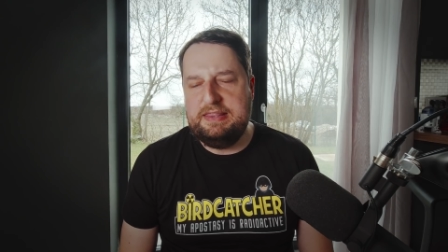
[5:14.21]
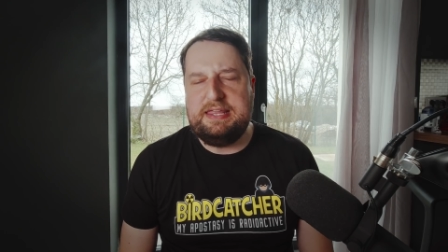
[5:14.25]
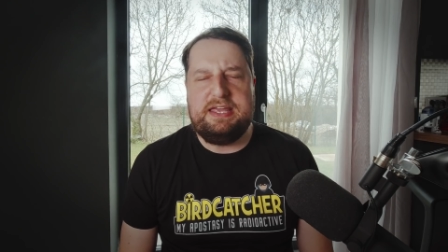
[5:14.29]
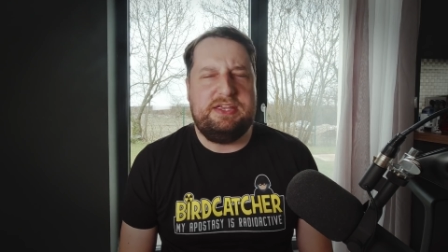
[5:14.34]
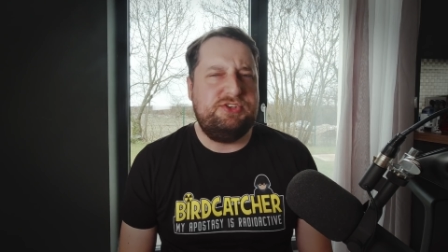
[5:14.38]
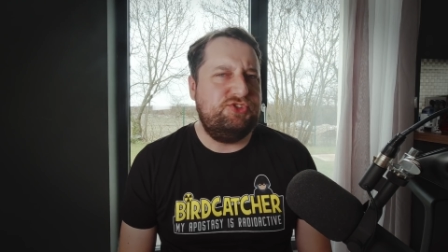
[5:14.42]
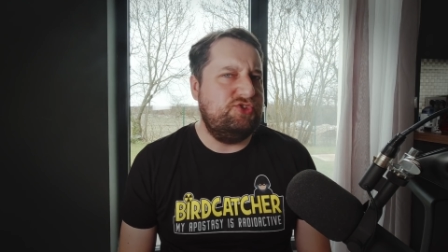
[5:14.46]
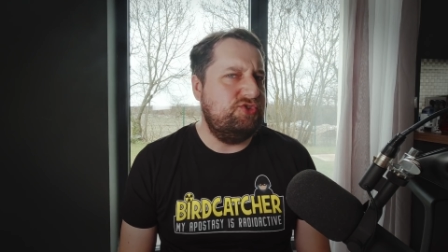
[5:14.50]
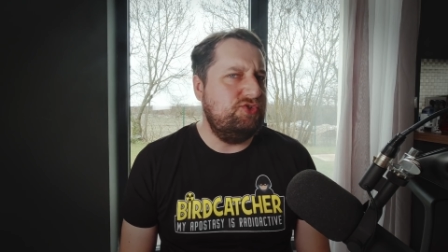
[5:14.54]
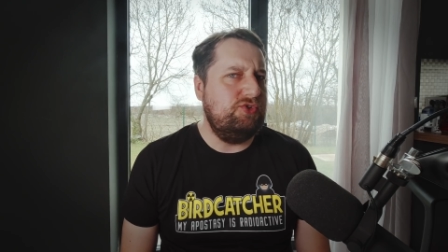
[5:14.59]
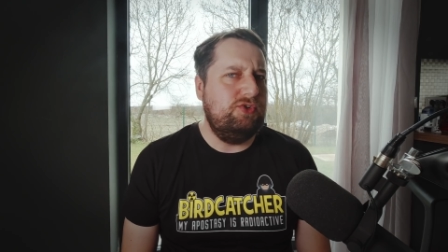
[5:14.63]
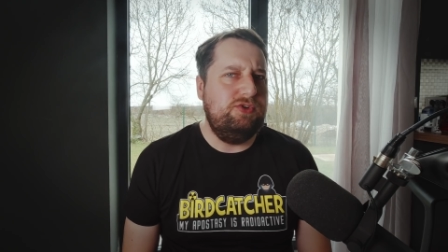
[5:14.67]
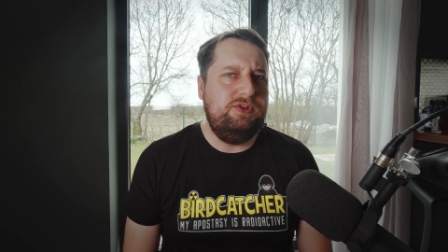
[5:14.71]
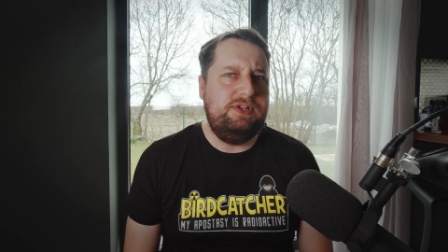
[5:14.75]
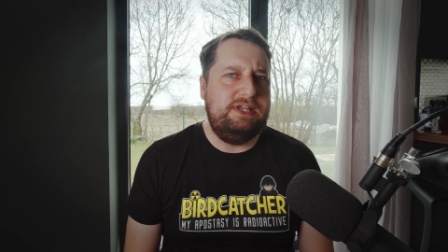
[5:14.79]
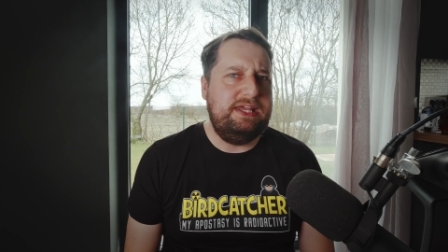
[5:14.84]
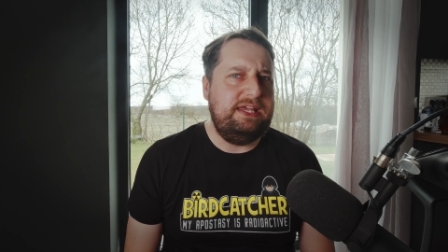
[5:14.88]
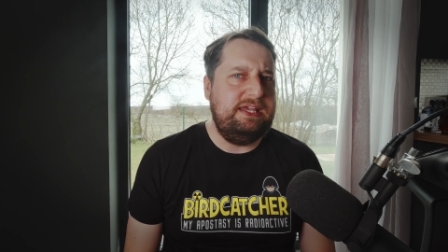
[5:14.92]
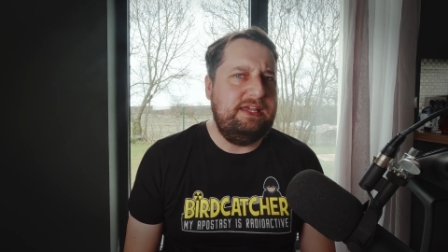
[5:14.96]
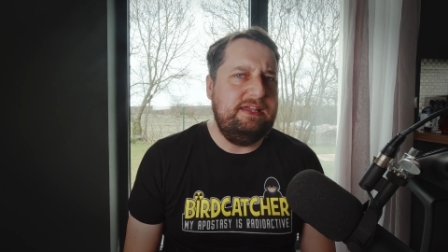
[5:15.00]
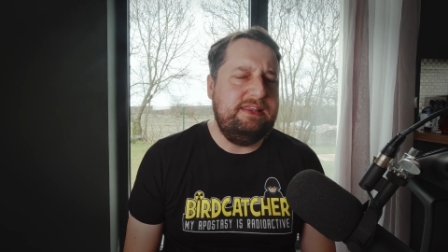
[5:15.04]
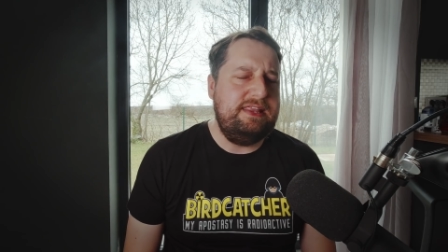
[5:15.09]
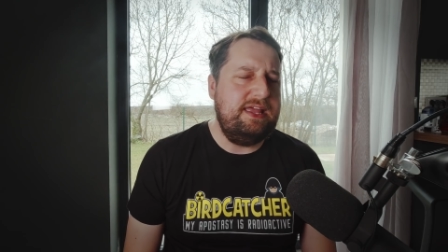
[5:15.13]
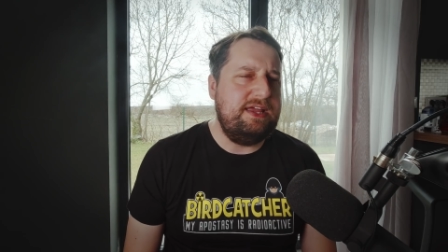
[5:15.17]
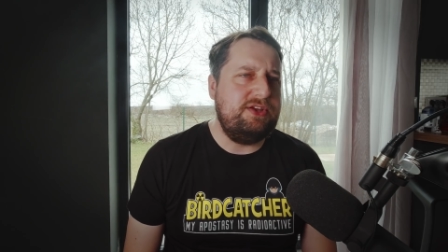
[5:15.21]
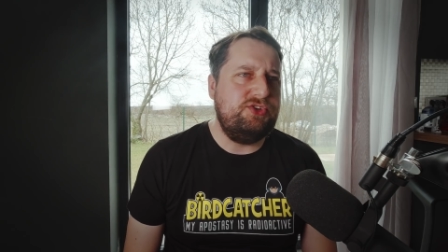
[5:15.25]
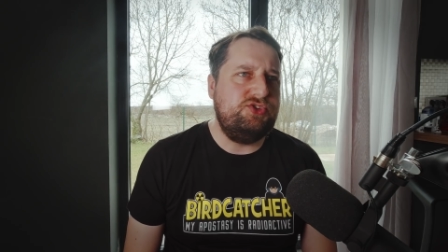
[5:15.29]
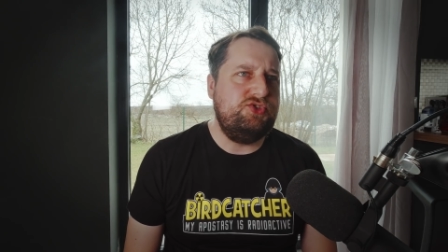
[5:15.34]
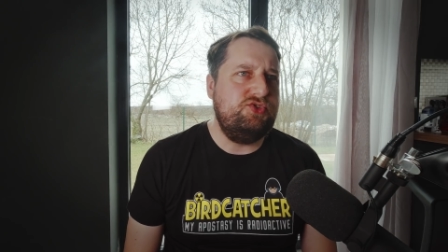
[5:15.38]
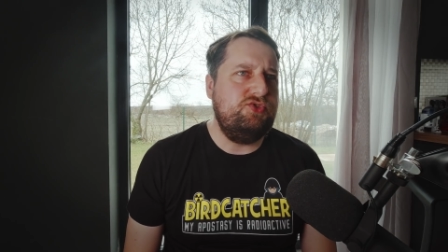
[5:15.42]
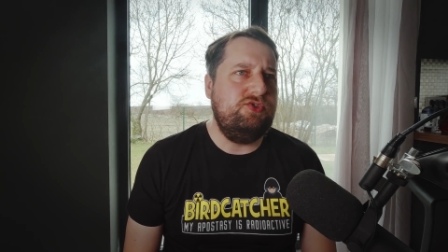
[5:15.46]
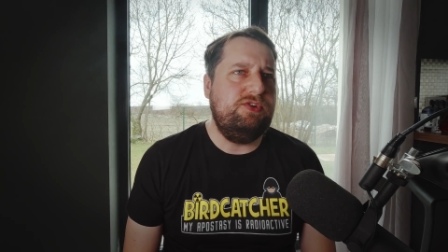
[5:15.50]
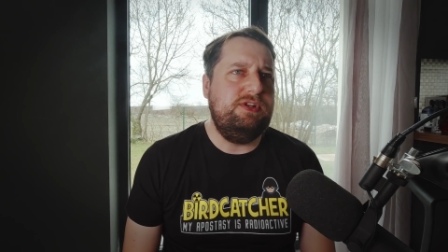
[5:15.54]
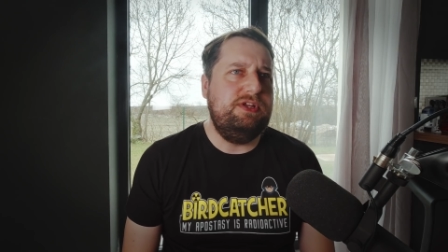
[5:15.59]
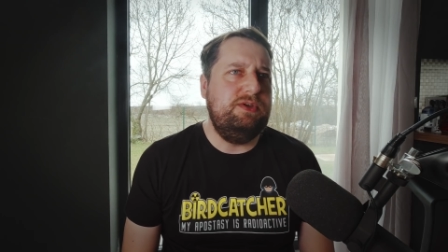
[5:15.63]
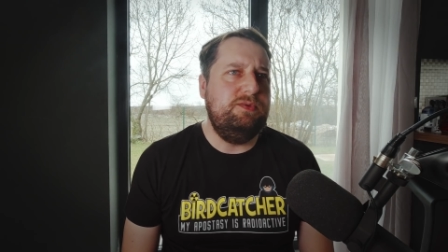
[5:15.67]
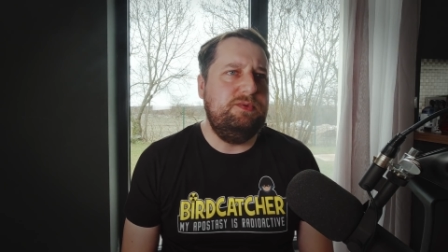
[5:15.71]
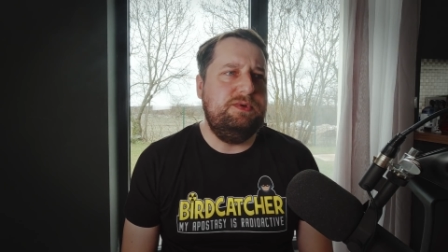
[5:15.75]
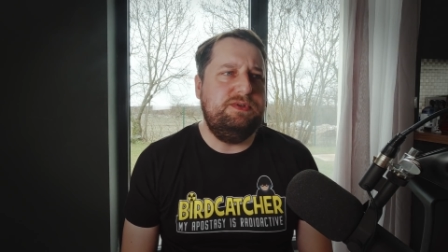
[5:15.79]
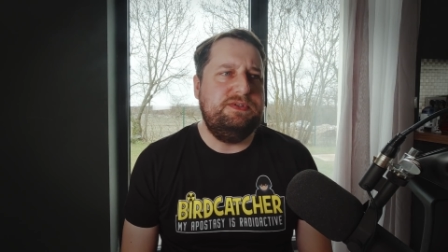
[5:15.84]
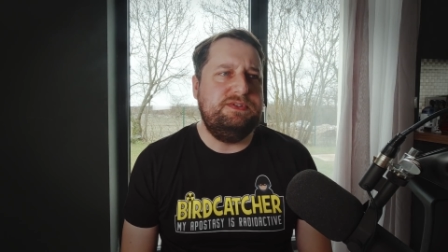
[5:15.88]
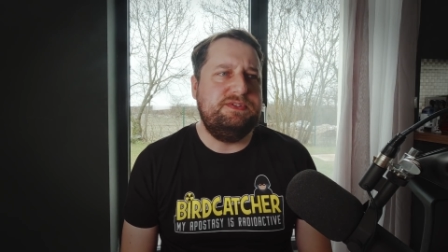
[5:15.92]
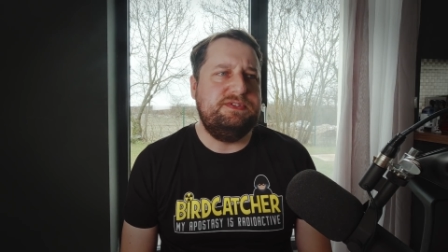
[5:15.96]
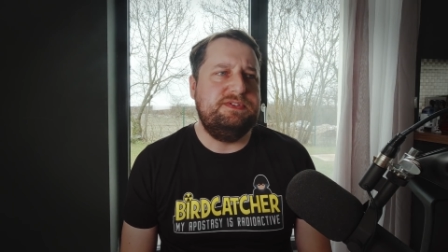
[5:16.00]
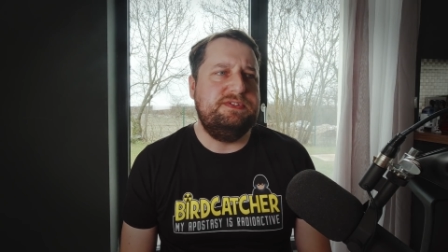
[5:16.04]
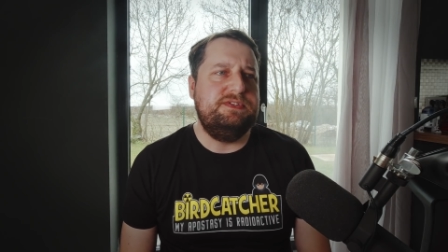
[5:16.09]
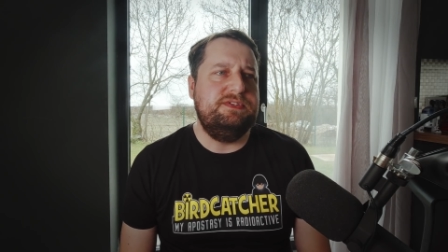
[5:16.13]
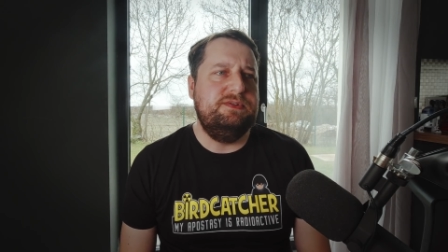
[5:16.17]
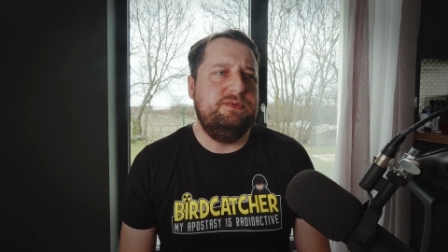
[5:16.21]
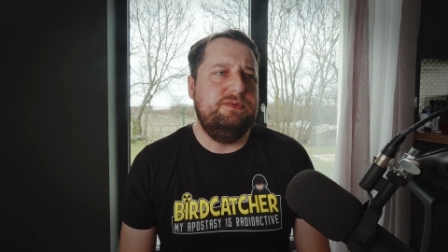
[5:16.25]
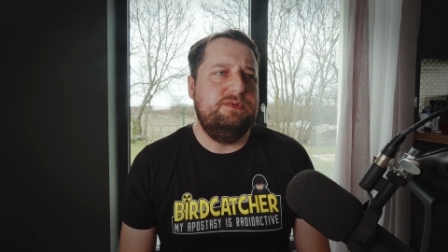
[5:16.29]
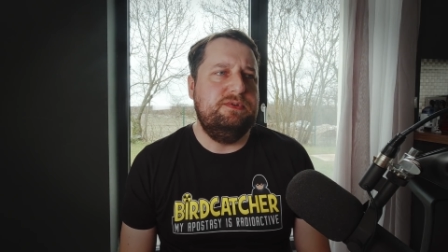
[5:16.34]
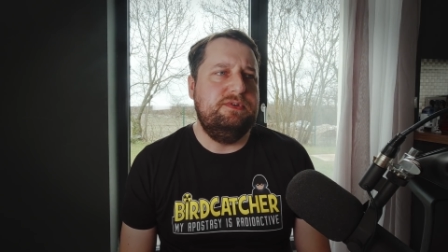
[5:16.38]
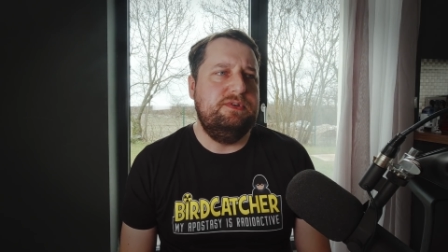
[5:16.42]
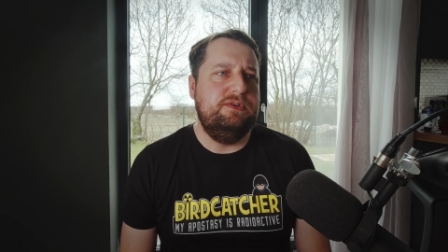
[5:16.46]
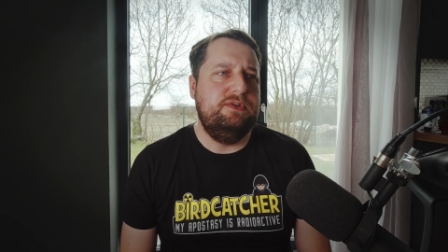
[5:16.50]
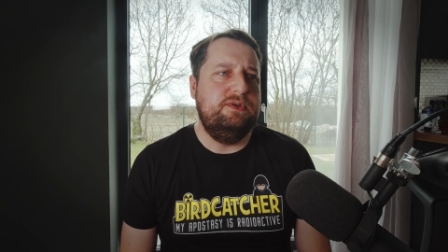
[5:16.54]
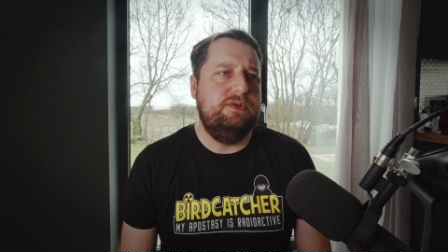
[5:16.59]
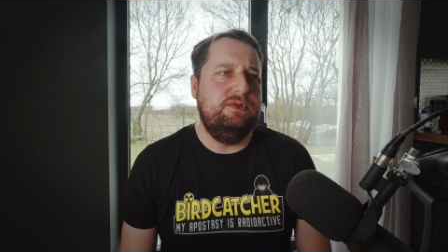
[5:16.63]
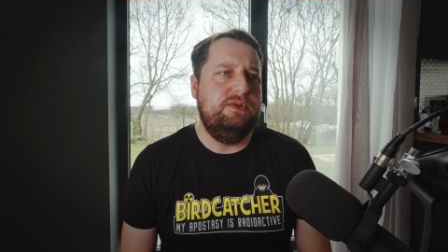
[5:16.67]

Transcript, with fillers: that surely was